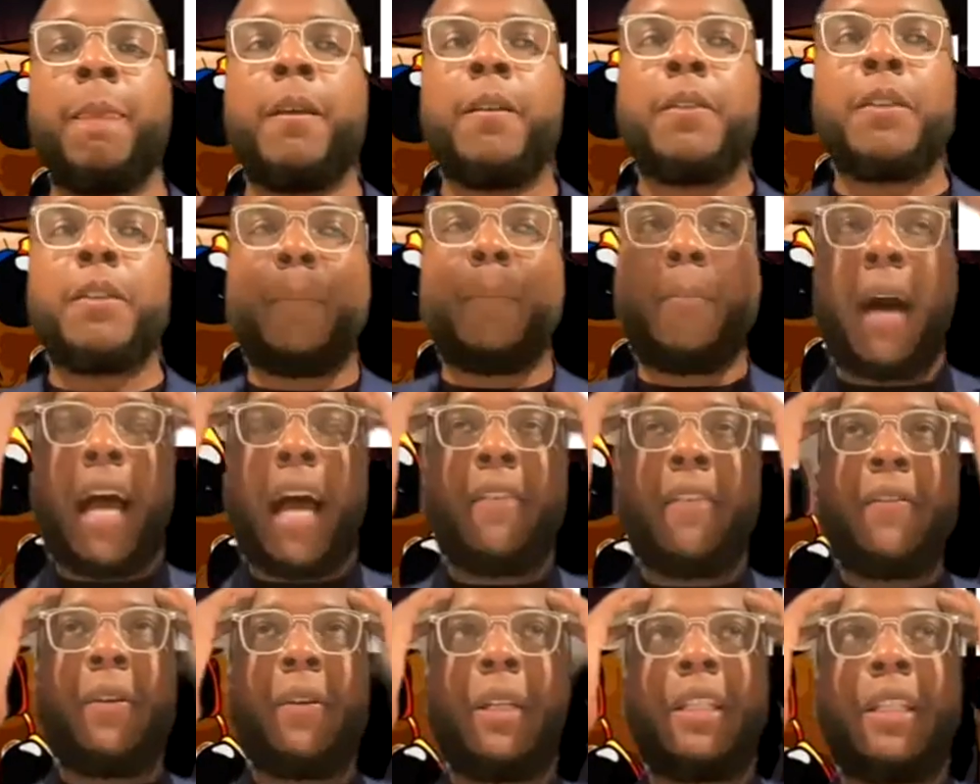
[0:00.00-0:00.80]
The
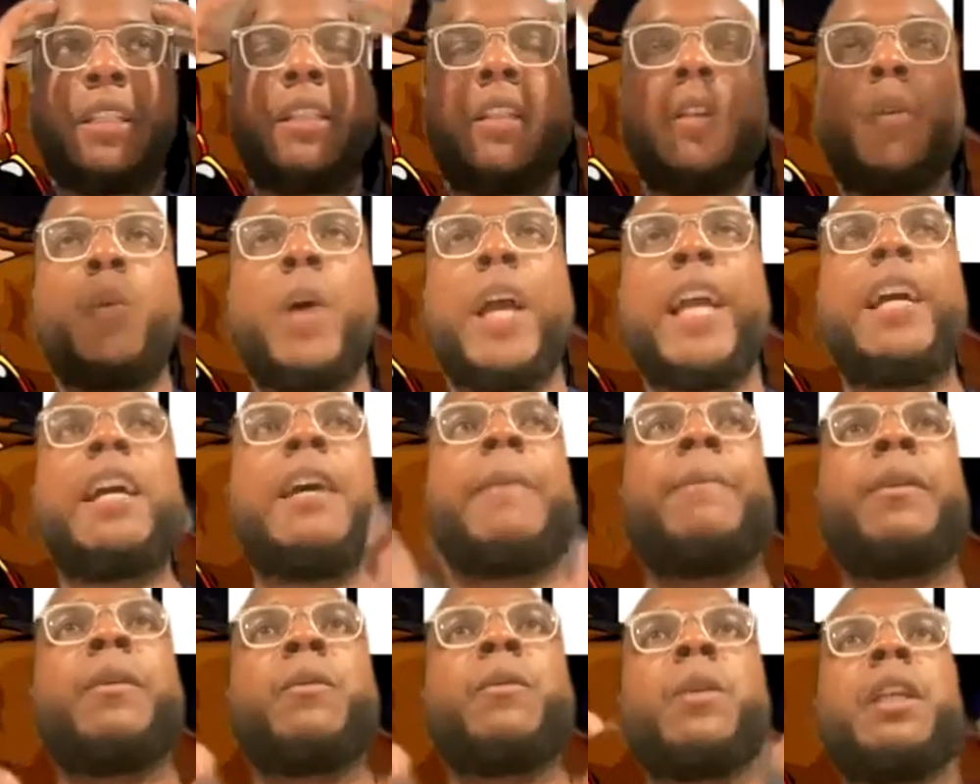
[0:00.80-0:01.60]
mindfulness to wake
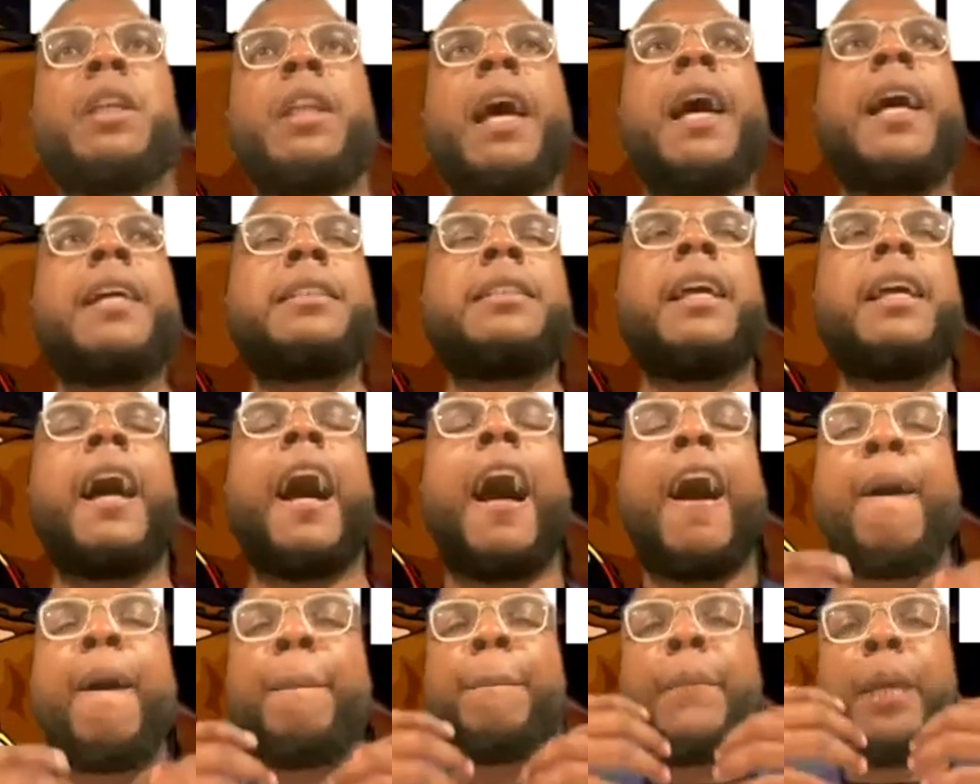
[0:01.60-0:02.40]
up and realize that
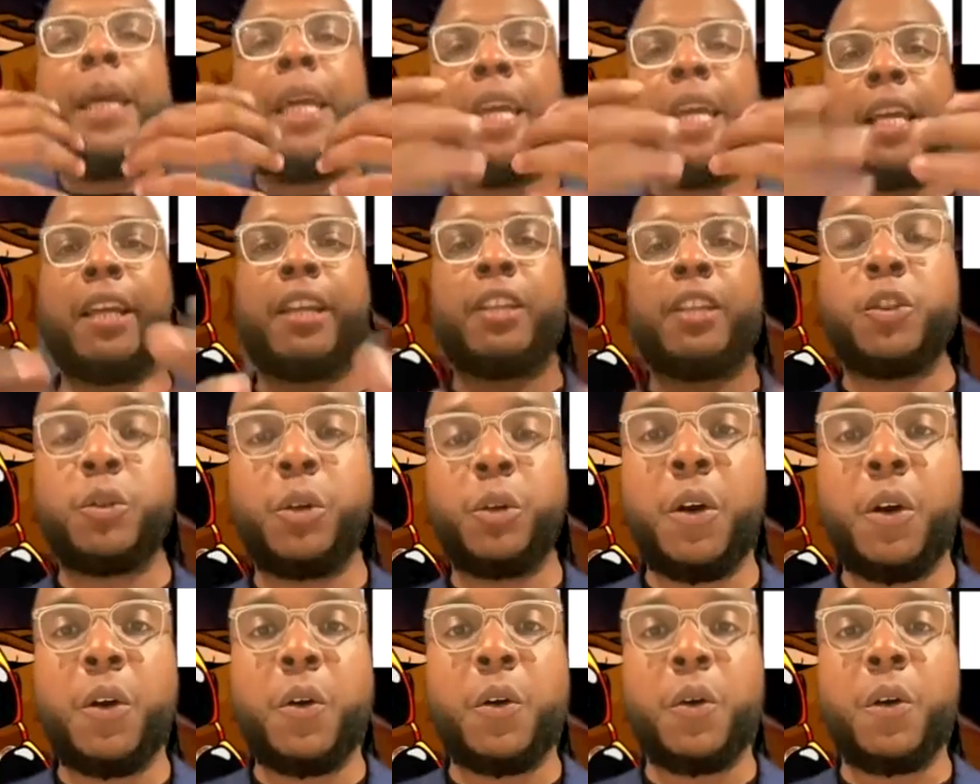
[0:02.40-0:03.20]
I'm in
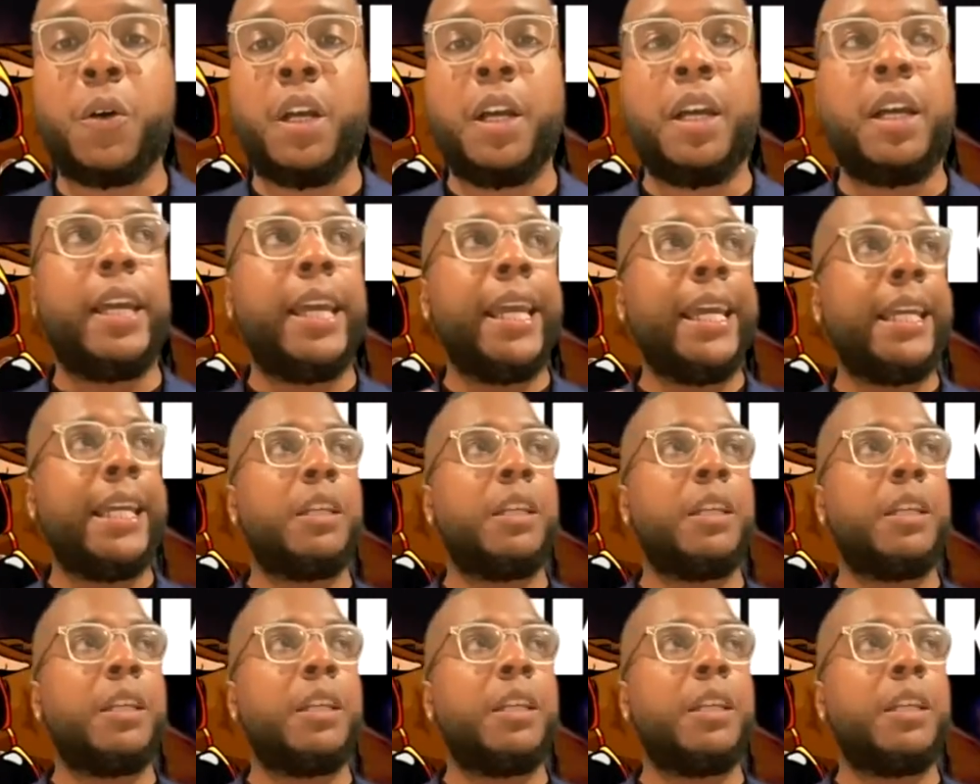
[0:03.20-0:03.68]
control. And